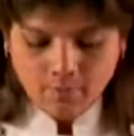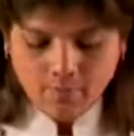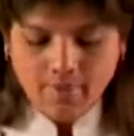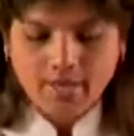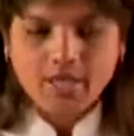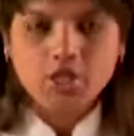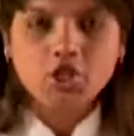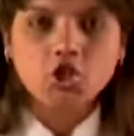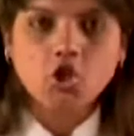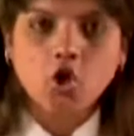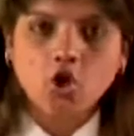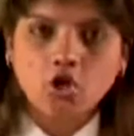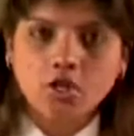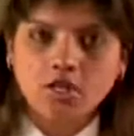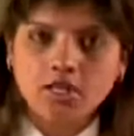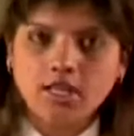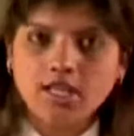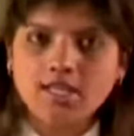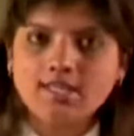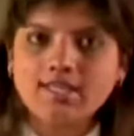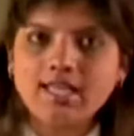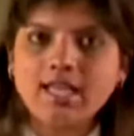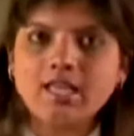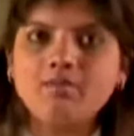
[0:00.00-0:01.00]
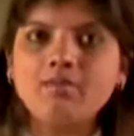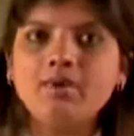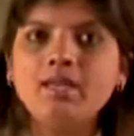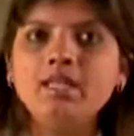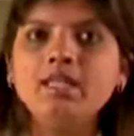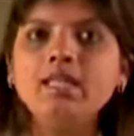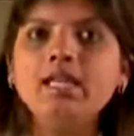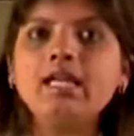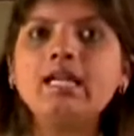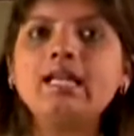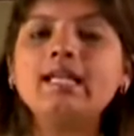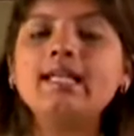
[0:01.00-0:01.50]
By shortness I
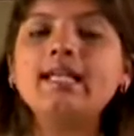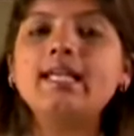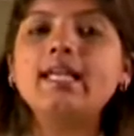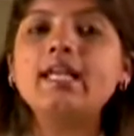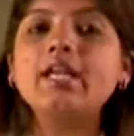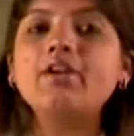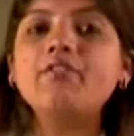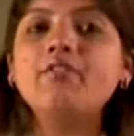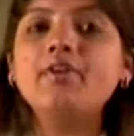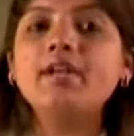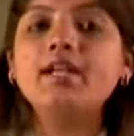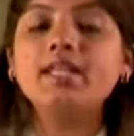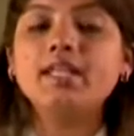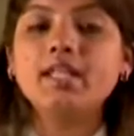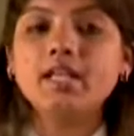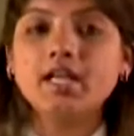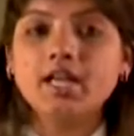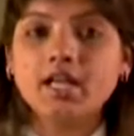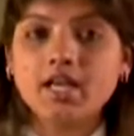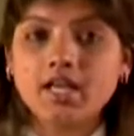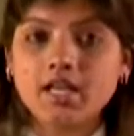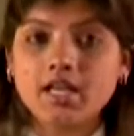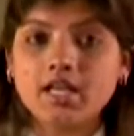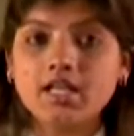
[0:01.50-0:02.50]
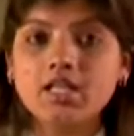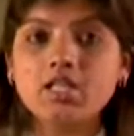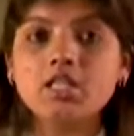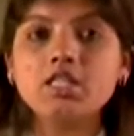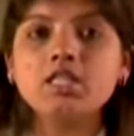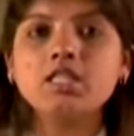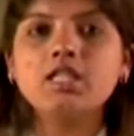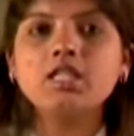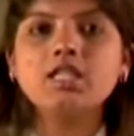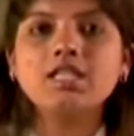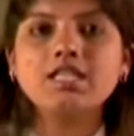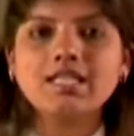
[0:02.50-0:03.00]
mean it will give it the crunch,
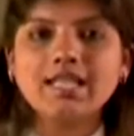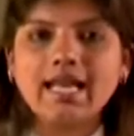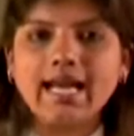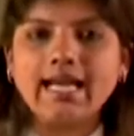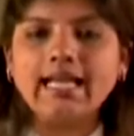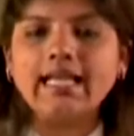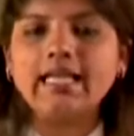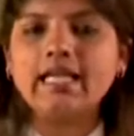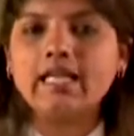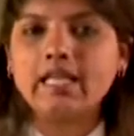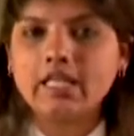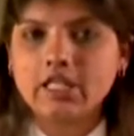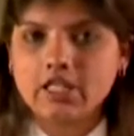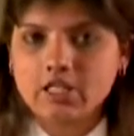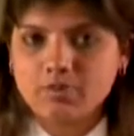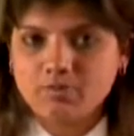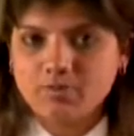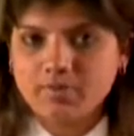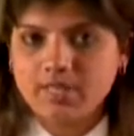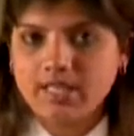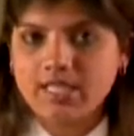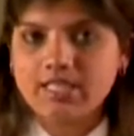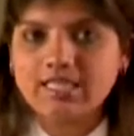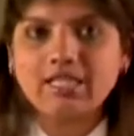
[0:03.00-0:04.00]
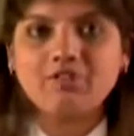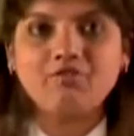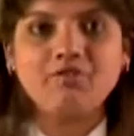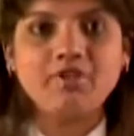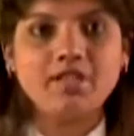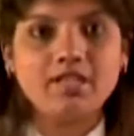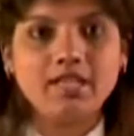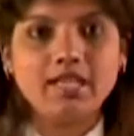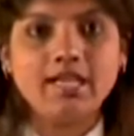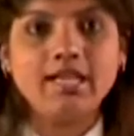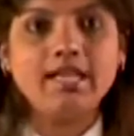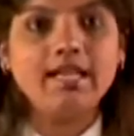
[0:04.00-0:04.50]
the slight crispness that
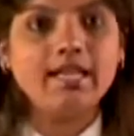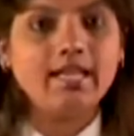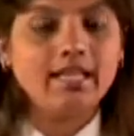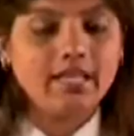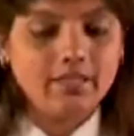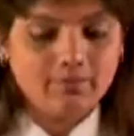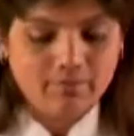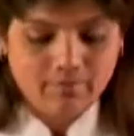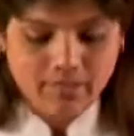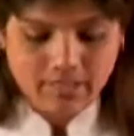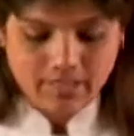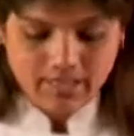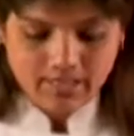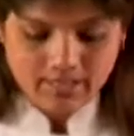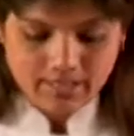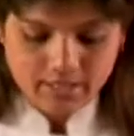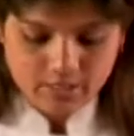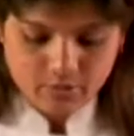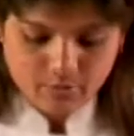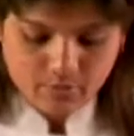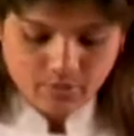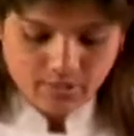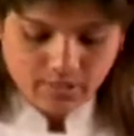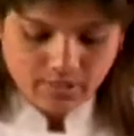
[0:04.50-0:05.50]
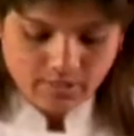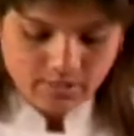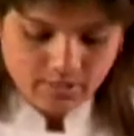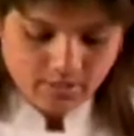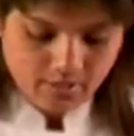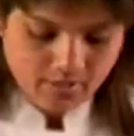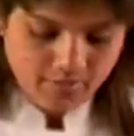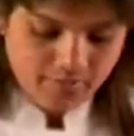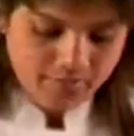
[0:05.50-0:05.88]
we need in making this paratha.